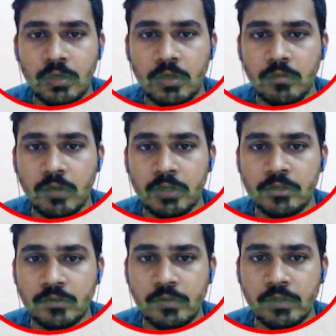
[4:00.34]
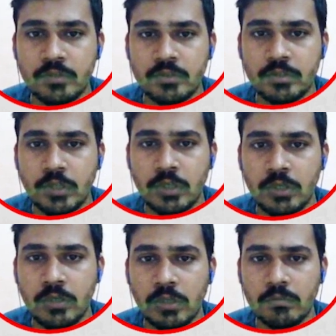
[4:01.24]
device of, let's say,
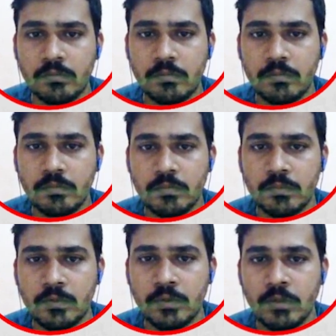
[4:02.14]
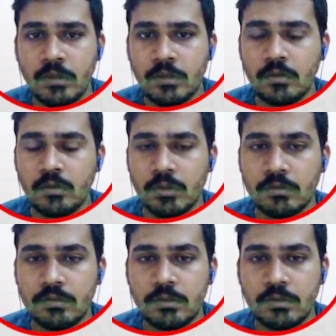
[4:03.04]
Dell.
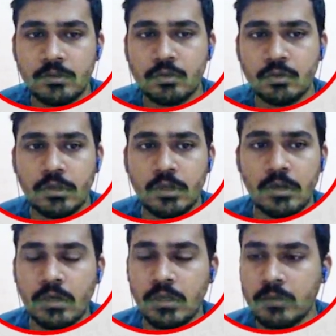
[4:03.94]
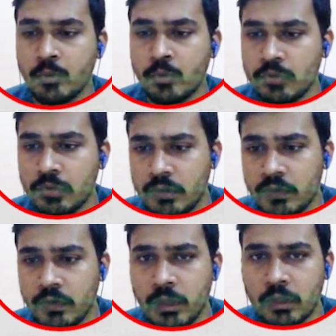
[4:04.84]
Okay, so there are like both
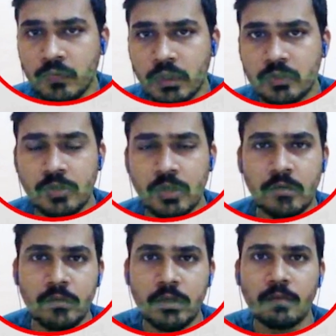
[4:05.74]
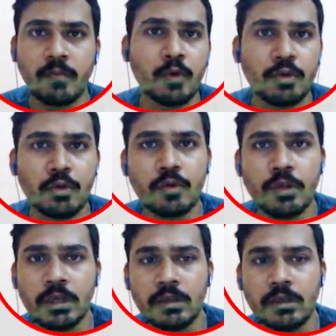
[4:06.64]
different manufacturer, and we both know
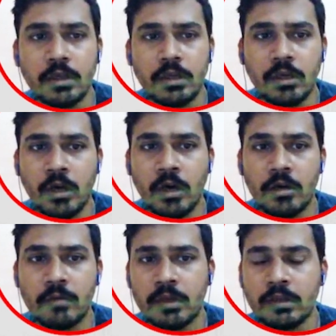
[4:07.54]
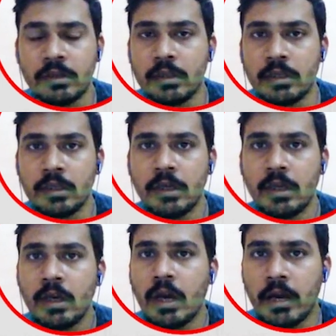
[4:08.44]
like they are in the
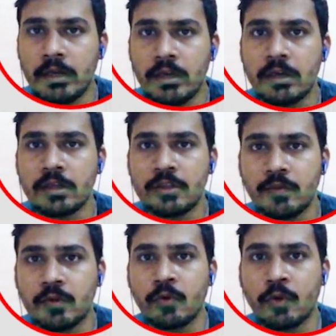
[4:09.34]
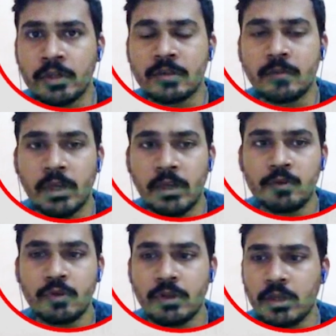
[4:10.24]
IT industry for quite some time.
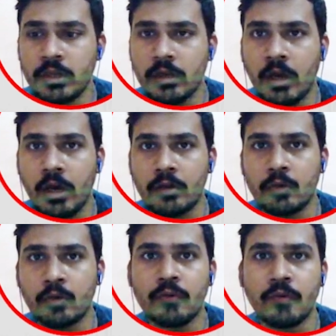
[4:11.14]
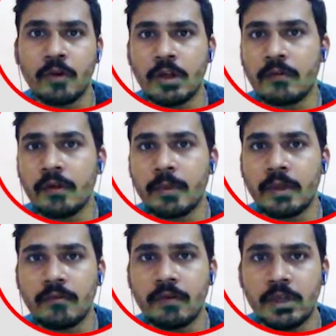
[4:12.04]
So they are known for
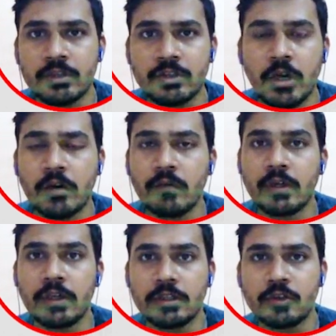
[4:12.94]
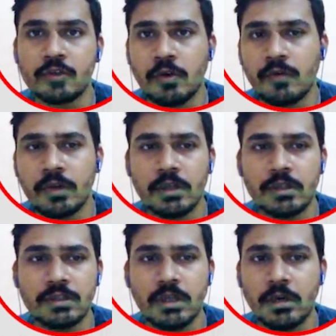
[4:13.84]
developing various hardwares and
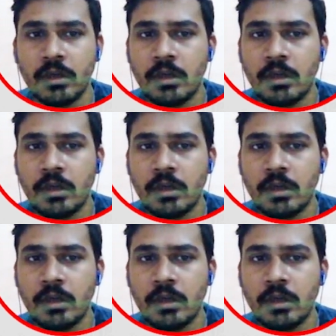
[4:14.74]
softwares that